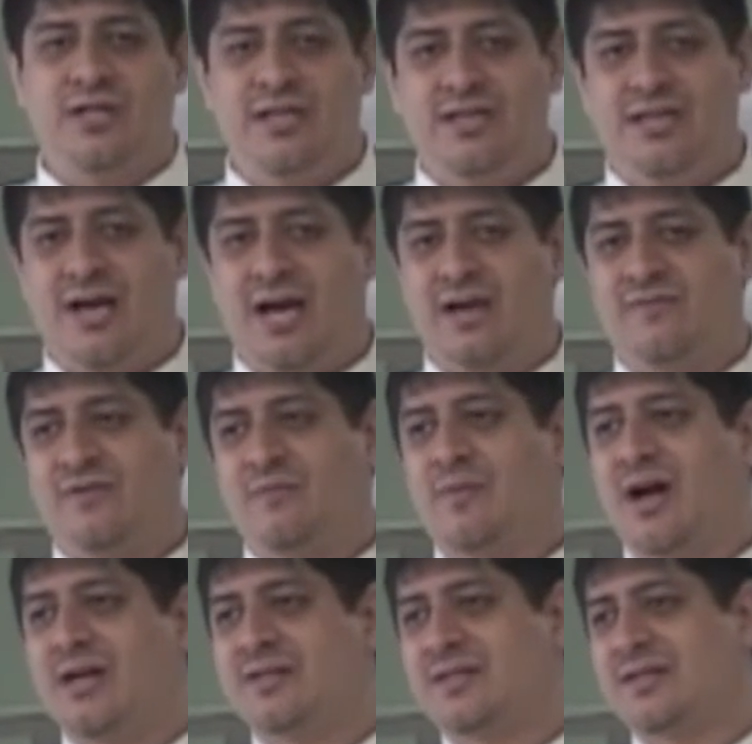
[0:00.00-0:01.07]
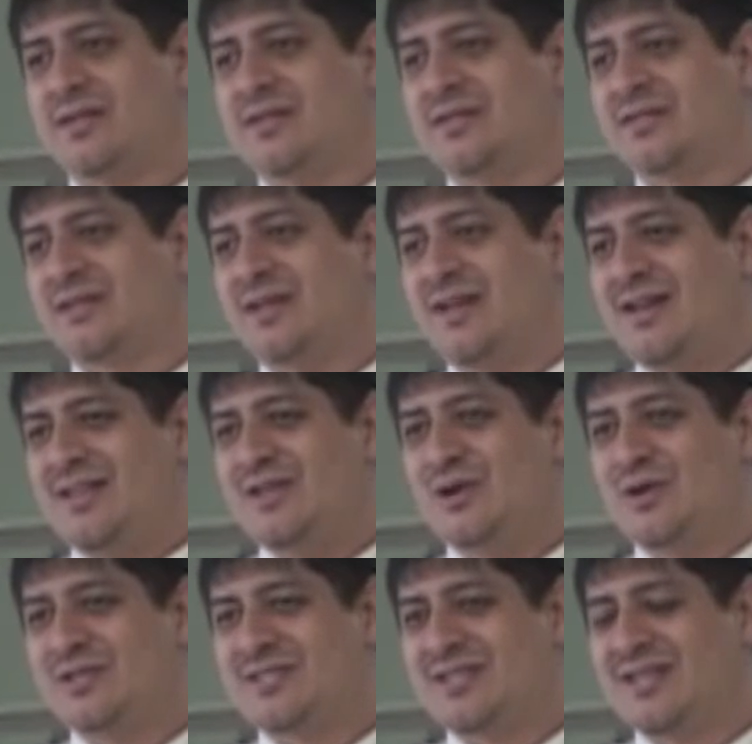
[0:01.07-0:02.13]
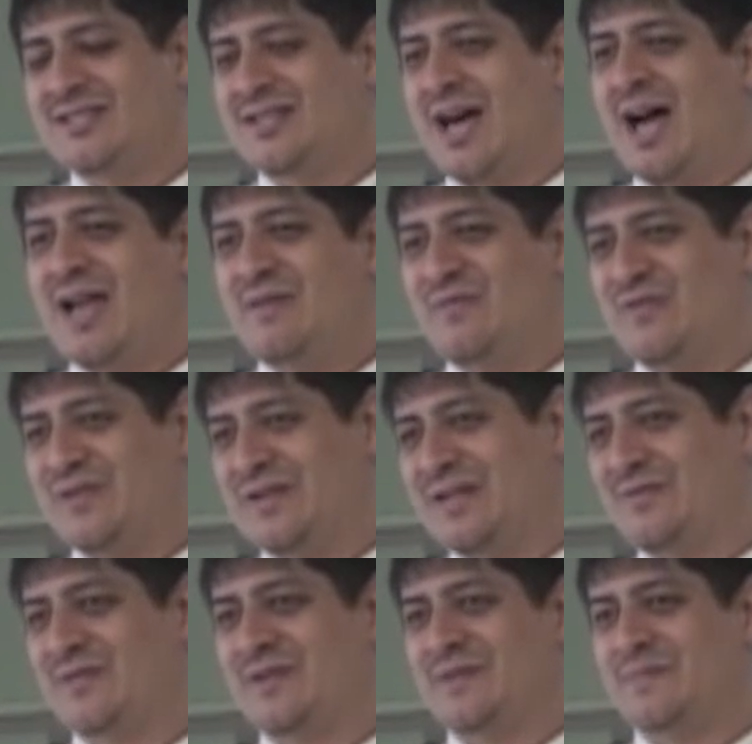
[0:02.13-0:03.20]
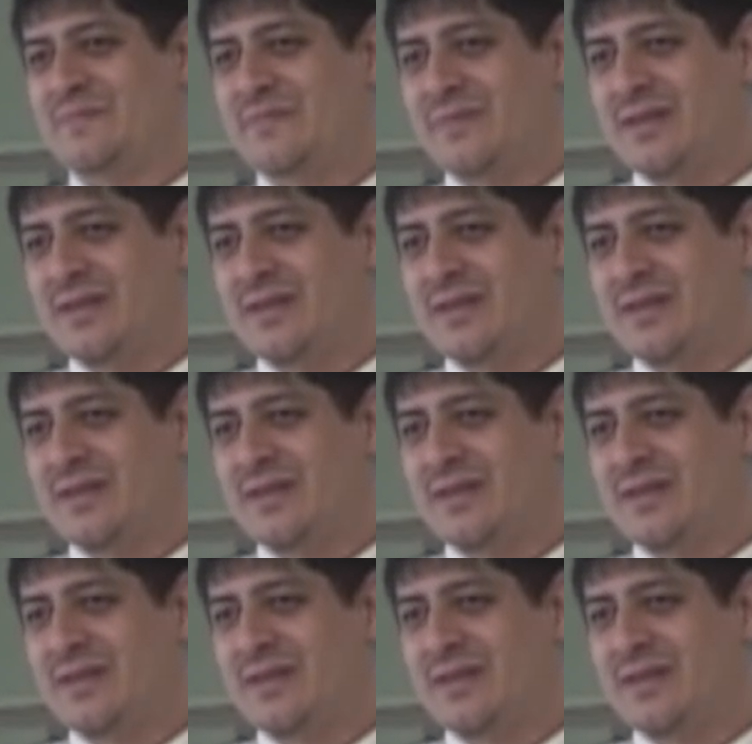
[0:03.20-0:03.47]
he died for my sins, your sins. I am forgiven.